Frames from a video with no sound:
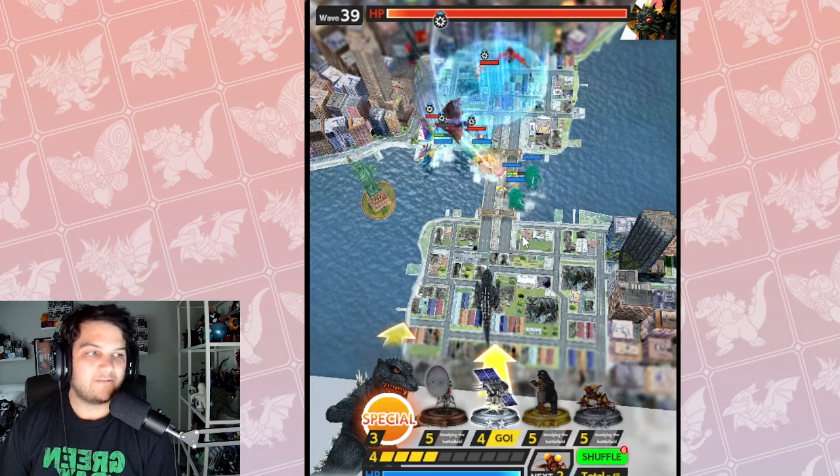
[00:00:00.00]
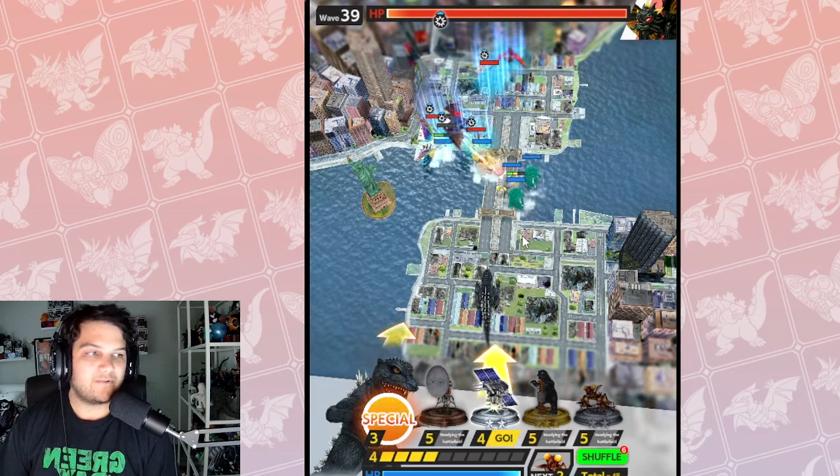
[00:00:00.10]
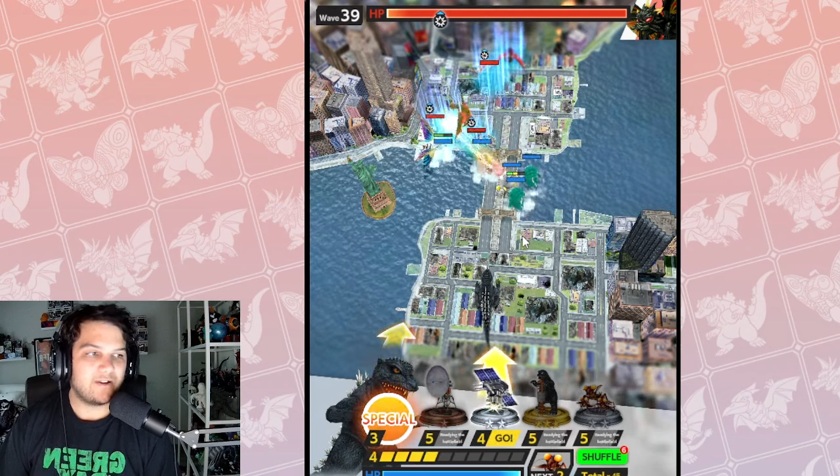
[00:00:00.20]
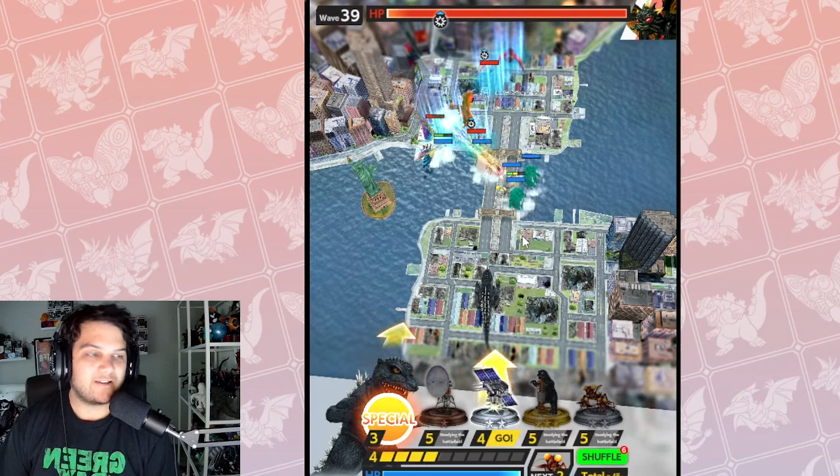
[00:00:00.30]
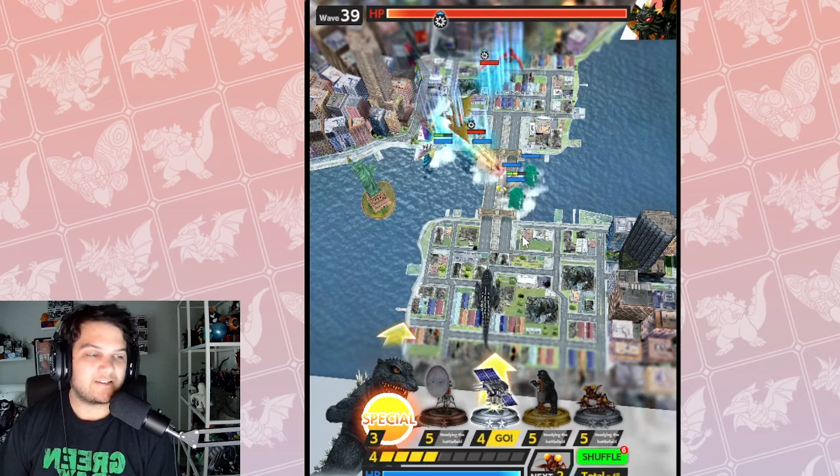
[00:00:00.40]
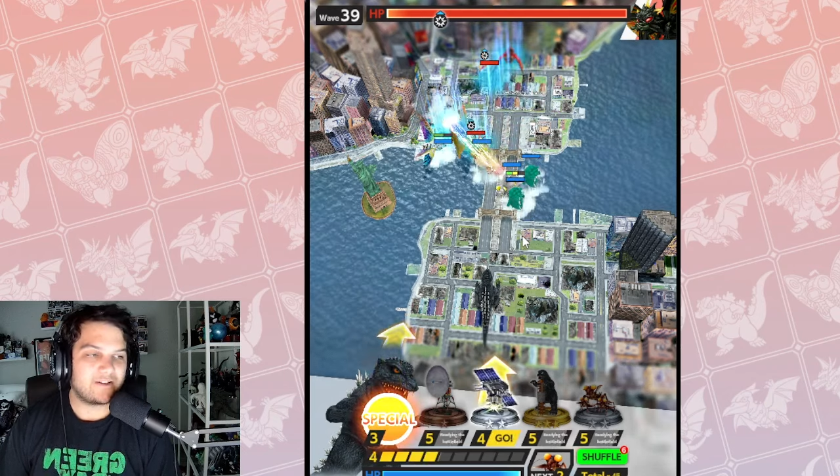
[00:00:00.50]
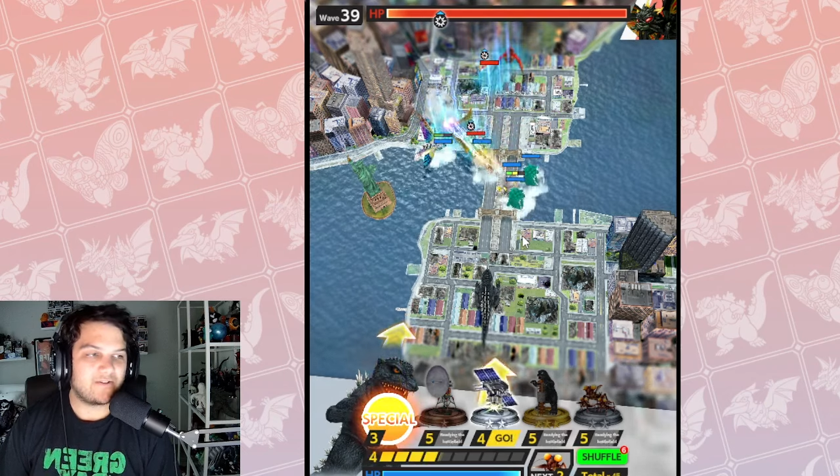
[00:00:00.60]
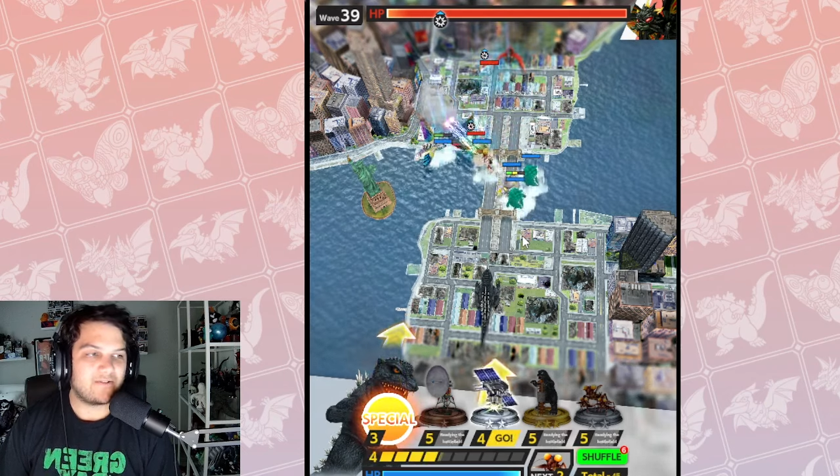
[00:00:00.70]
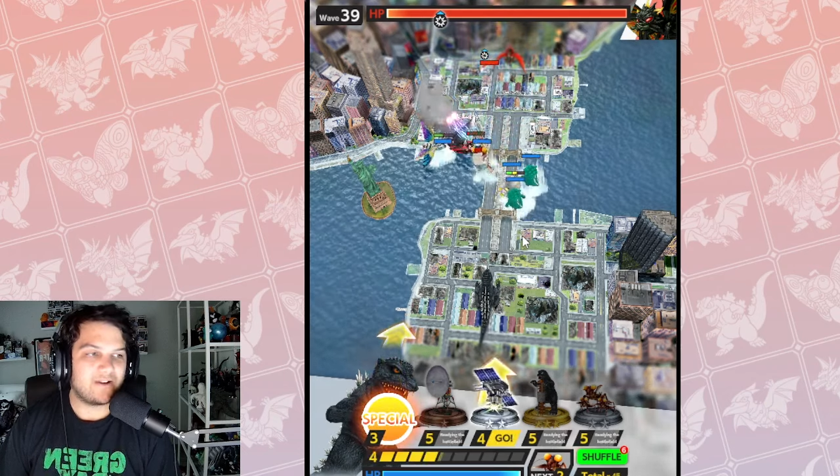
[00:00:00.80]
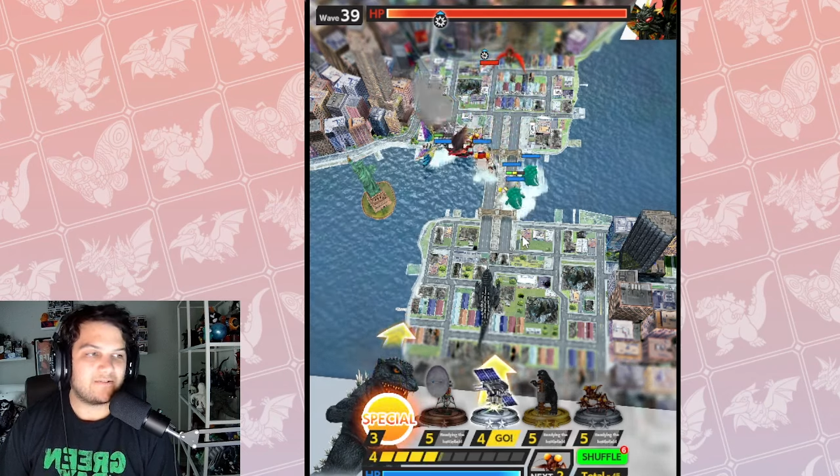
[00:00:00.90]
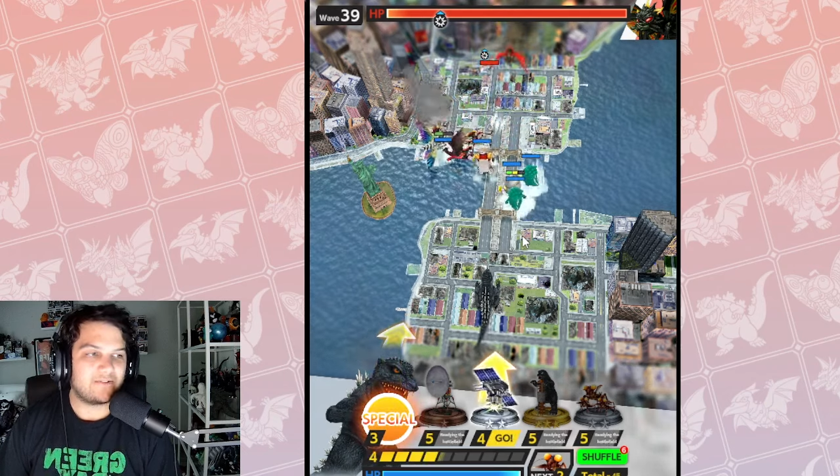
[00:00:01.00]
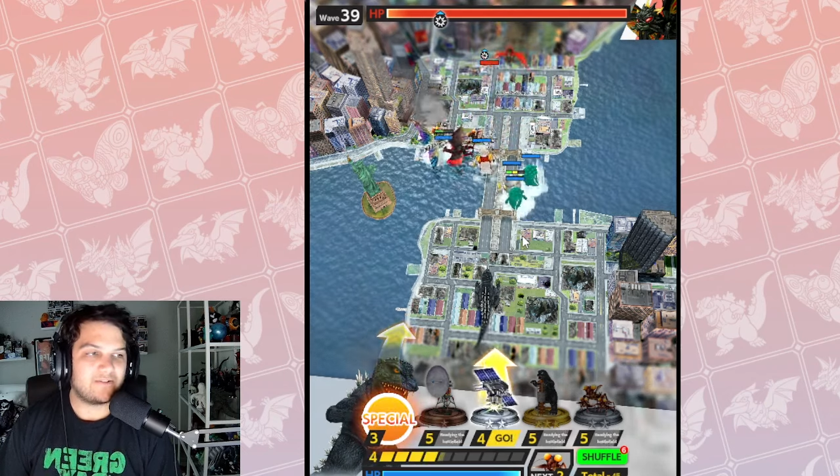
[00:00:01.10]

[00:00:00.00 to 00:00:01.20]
Rodan's gonna go down